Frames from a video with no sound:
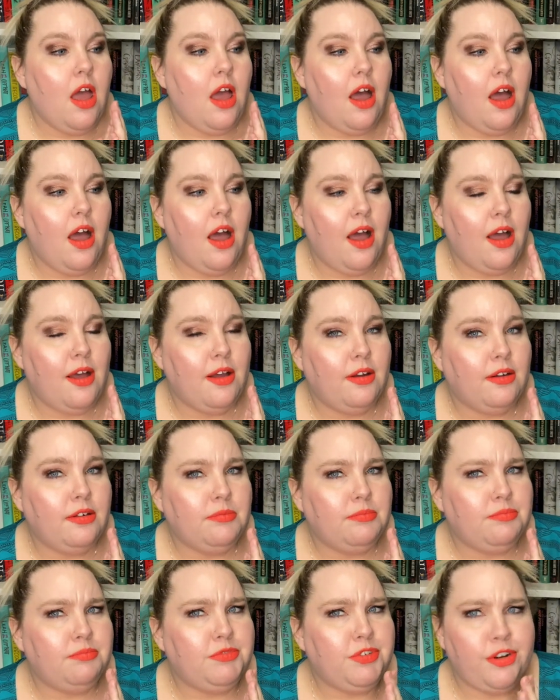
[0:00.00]
Uh,
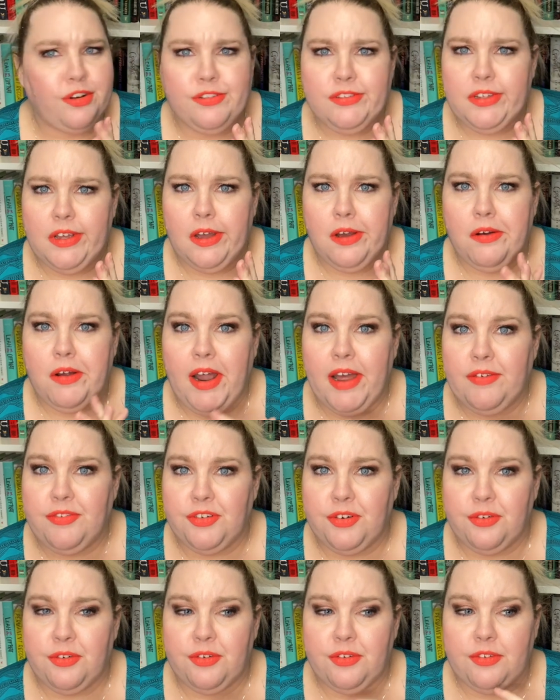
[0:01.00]
turns out
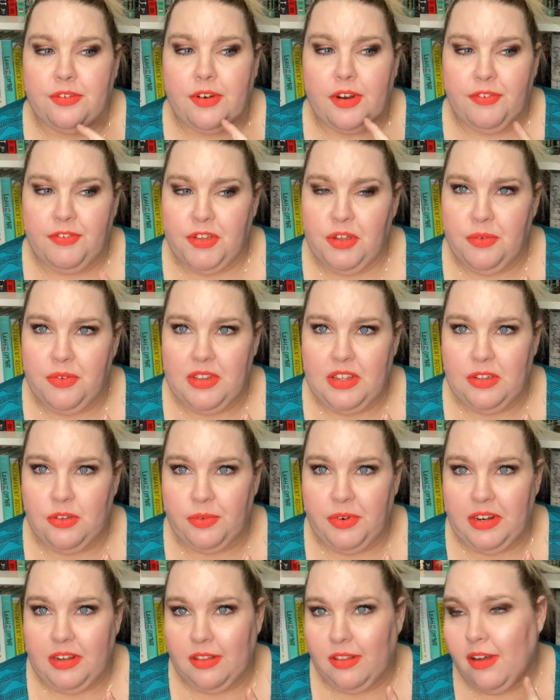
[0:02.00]
after a few of these
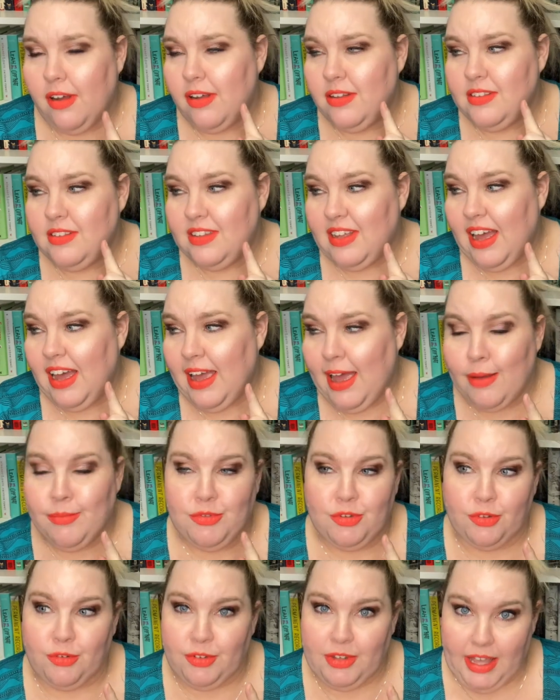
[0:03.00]
readathons, I
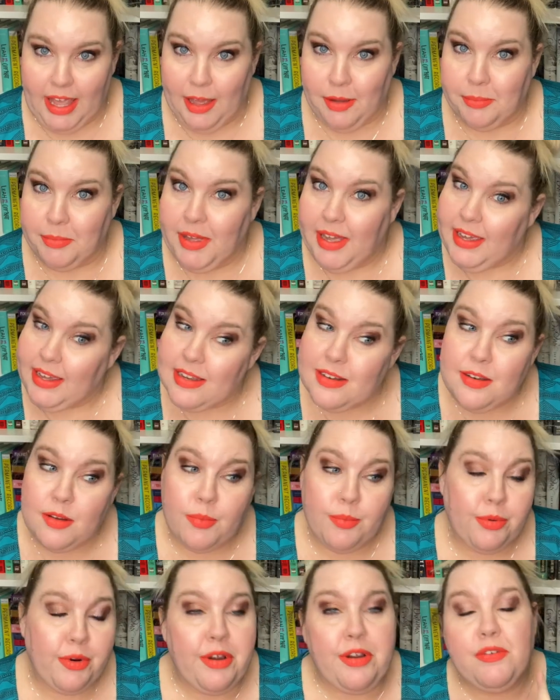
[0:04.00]
absolutely am a
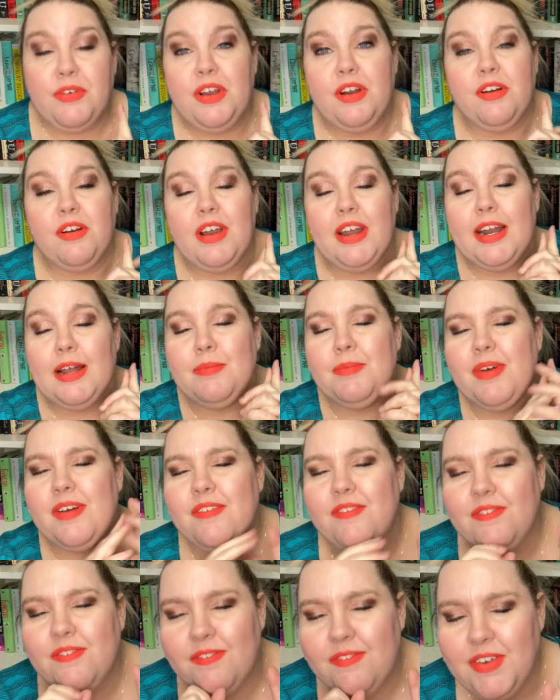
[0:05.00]
contemporary reader and I'm
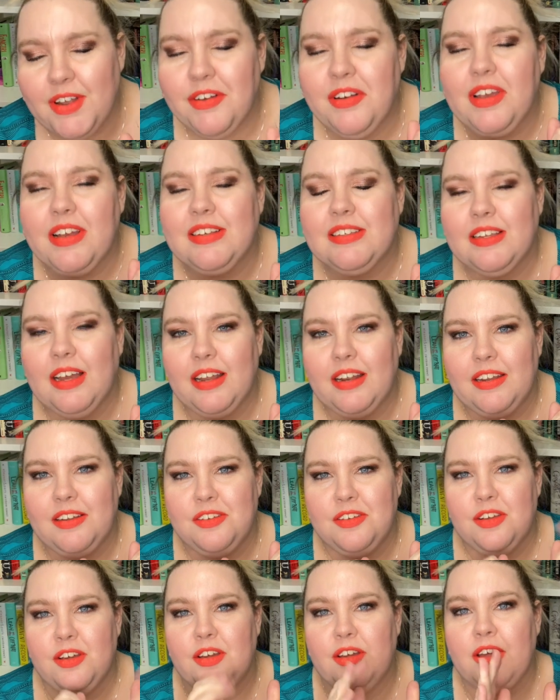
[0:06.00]
very excited
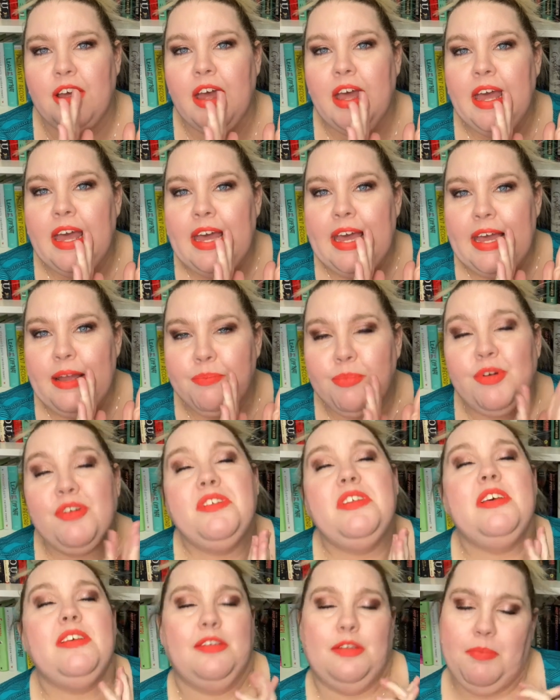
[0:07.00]
to
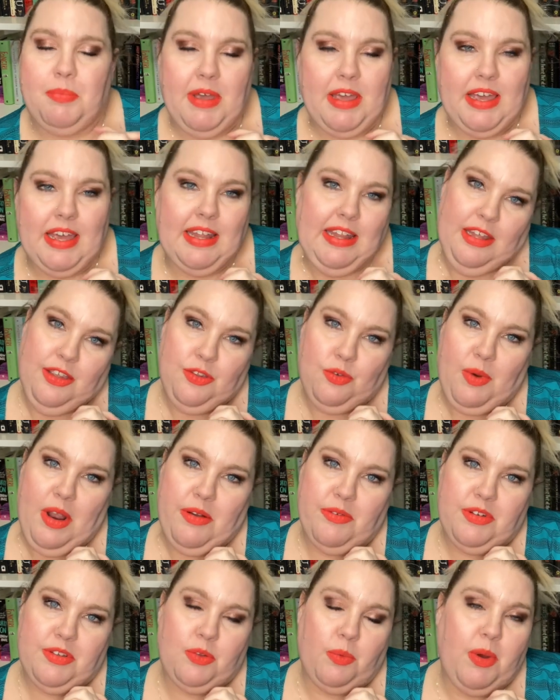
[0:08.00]
participate in this
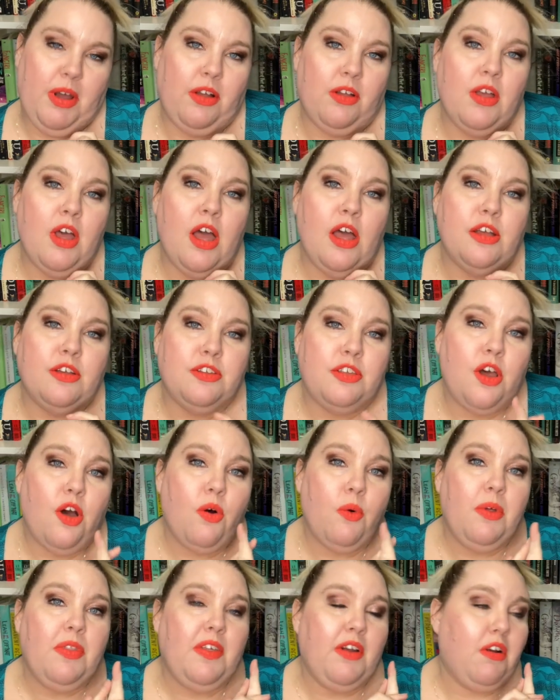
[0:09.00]
round as well.
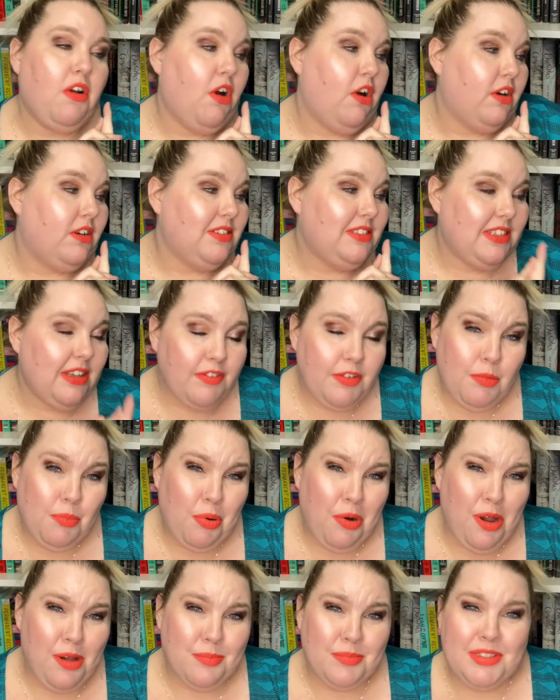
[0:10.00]
So there are seven
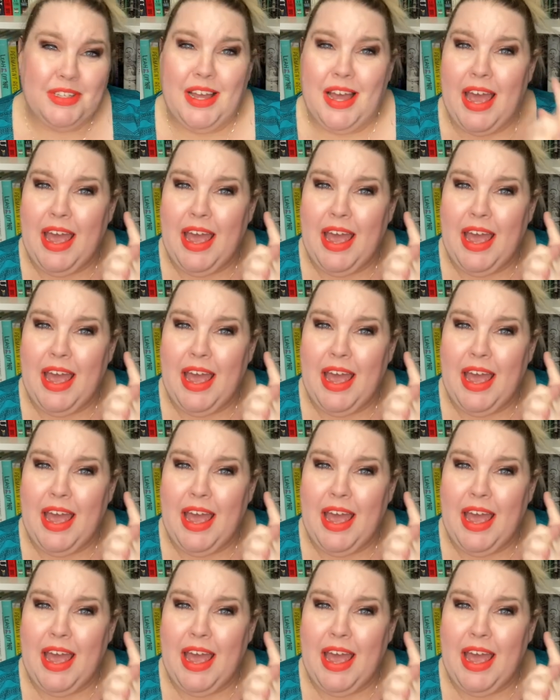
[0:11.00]
prompts.